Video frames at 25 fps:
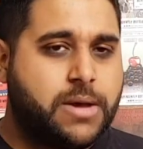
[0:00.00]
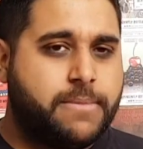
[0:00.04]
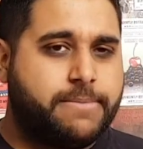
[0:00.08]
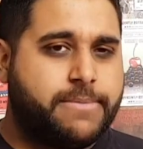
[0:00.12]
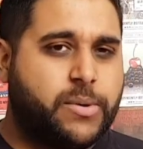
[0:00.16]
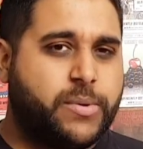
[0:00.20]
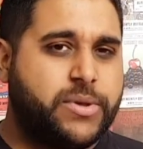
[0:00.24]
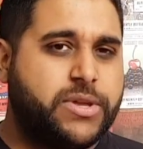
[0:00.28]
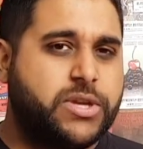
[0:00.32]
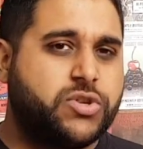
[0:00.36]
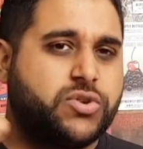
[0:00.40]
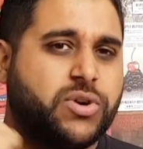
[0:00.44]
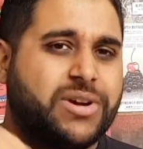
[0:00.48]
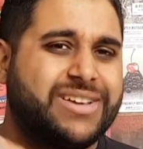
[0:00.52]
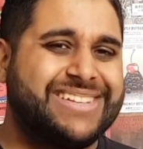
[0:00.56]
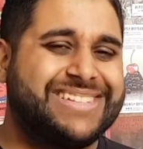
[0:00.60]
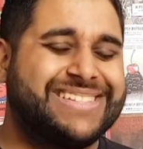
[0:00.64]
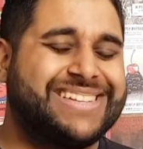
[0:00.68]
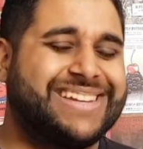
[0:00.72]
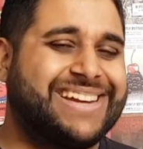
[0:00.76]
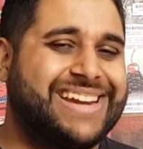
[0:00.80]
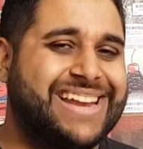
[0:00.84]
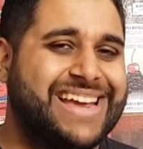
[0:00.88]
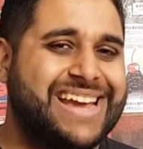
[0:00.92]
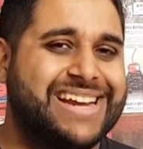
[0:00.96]
But when you try the
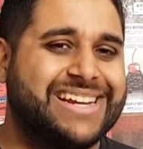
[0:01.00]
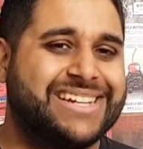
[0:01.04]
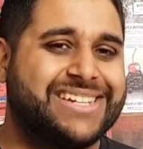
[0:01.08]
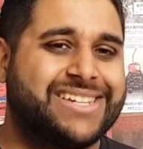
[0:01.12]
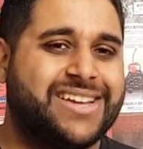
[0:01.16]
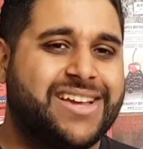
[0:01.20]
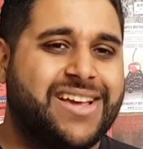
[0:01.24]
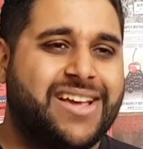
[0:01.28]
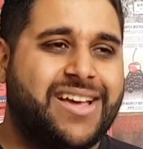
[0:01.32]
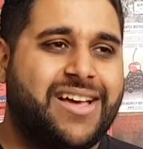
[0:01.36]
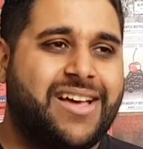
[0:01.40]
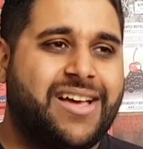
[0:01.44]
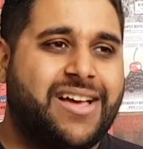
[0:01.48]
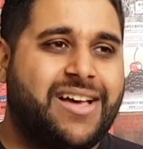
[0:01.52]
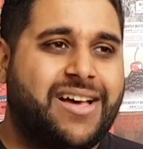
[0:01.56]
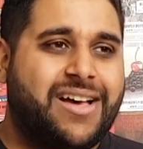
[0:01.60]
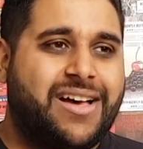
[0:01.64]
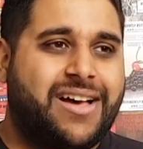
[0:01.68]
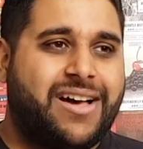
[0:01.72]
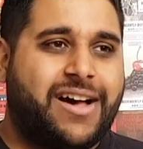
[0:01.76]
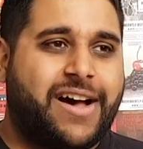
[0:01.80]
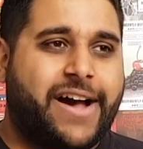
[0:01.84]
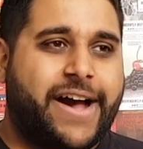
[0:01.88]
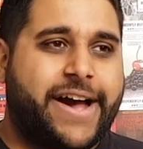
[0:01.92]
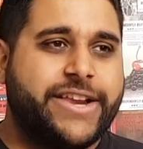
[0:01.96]
Select,
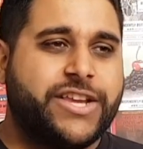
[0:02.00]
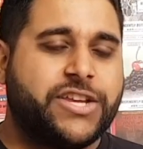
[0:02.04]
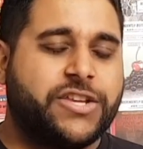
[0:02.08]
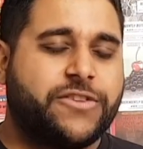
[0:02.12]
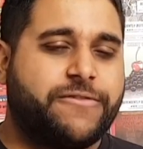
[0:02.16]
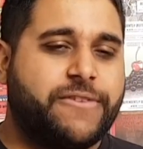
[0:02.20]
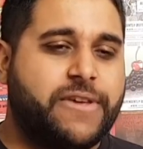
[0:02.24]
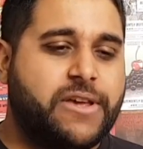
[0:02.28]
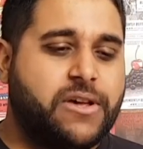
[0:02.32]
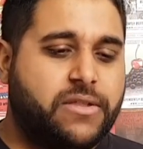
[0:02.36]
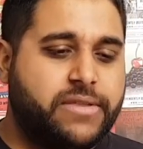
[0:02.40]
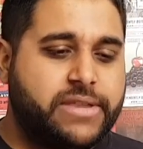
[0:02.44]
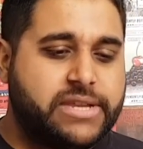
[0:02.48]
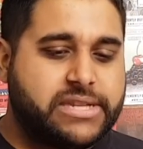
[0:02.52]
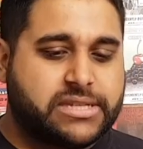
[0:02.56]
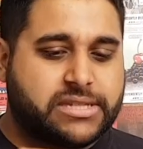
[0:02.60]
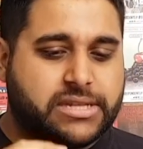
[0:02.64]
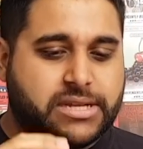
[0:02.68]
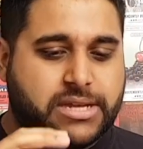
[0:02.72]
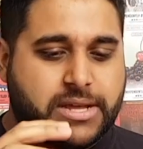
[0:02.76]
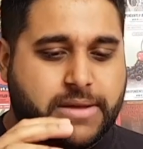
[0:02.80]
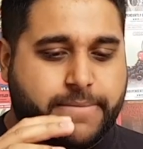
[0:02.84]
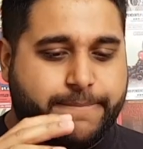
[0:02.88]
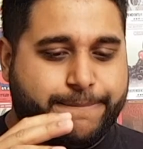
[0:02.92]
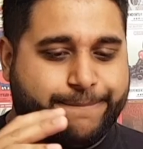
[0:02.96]
I just feel
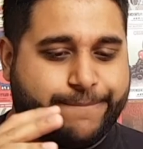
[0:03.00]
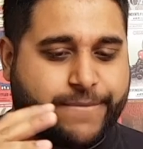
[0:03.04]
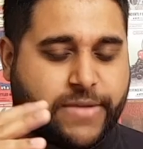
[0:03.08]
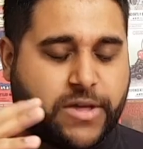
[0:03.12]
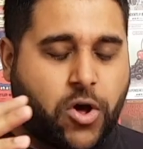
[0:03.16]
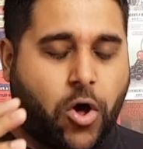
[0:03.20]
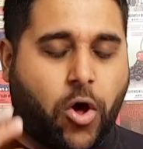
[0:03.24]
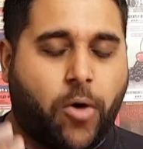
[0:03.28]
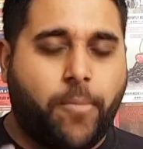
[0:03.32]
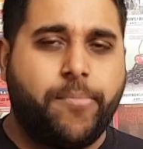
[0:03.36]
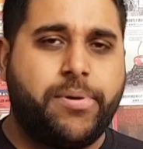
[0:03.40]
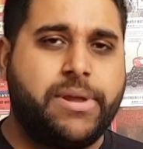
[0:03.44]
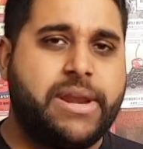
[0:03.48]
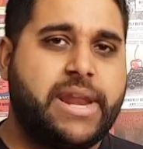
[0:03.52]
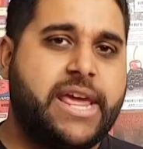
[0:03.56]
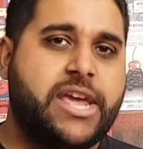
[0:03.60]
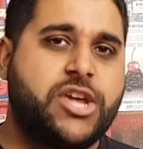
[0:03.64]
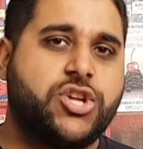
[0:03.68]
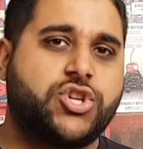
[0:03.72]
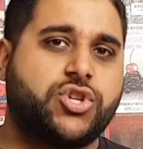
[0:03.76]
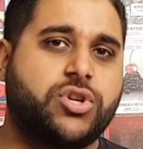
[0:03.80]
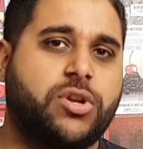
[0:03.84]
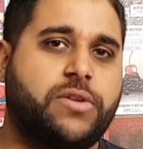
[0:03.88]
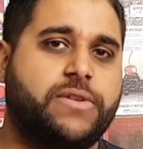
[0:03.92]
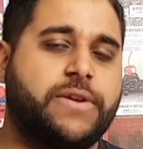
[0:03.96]
this
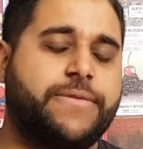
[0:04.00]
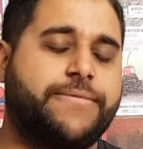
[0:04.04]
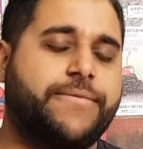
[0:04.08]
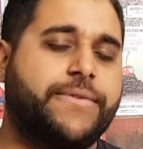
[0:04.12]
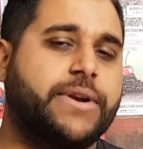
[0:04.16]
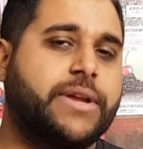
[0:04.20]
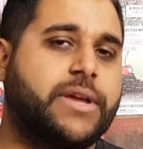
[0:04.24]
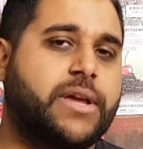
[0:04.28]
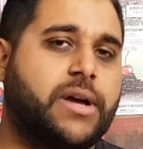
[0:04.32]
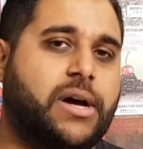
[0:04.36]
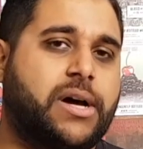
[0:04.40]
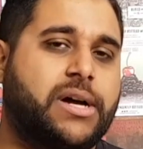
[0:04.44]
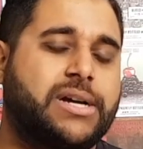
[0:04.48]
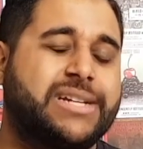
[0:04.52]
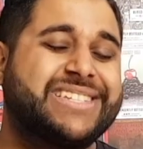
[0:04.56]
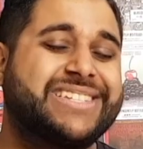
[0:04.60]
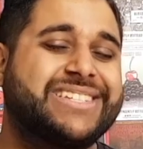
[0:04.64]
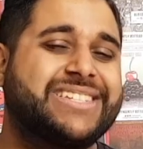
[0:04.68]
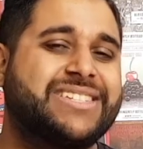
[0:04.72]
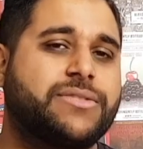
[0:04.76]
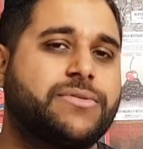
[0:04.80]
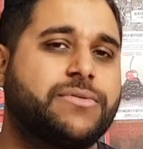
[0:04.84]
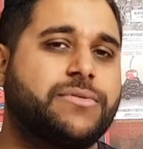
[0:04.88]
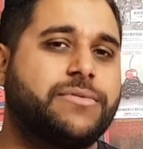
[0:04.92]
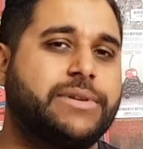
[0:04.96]
combination of different
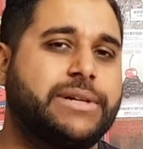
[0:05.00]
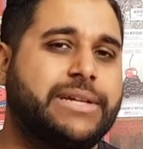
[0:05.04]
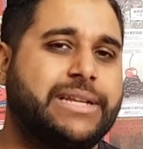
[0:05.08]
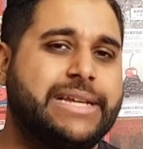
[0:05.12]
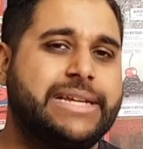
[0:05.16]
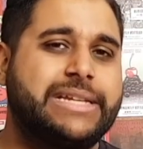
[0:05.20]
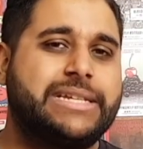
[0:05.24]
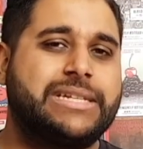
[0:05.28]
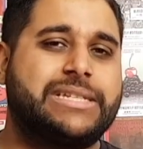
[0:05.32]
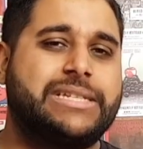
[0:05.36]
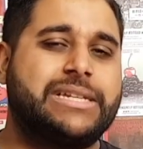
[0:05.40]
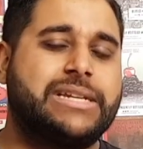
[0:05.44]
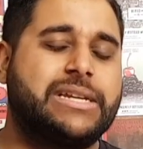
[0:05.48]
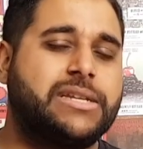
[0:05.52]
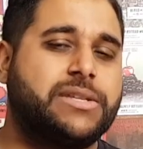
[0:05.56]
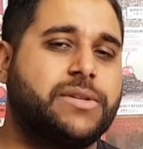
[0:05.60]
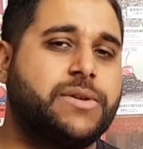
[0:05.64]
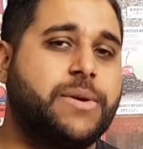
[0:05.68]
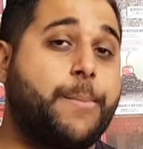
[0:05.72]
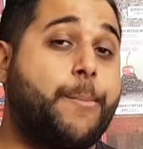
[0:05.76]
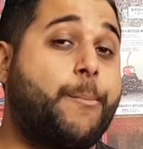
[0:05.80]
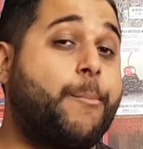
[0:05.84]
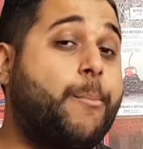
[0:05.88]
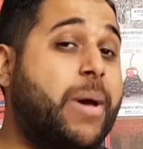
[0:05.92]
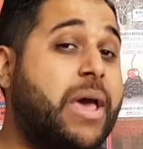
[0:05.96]
casks really just
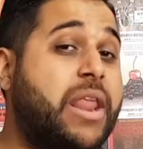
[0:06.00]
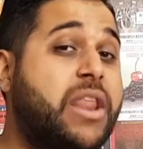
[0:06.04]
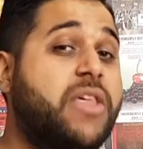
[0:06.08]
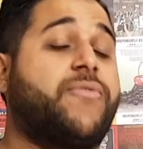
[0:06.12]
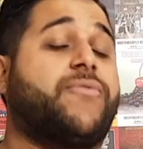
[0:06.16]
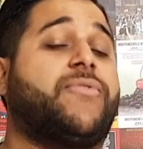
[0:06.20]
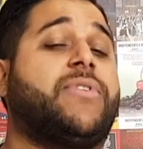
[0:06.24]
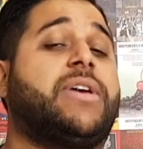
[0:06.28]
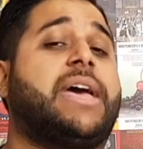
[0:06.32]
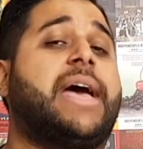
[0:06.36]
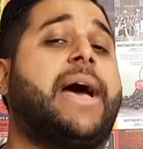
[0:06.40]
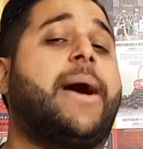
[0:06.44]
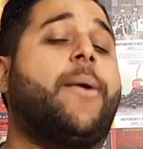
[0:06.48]
didn't benefit.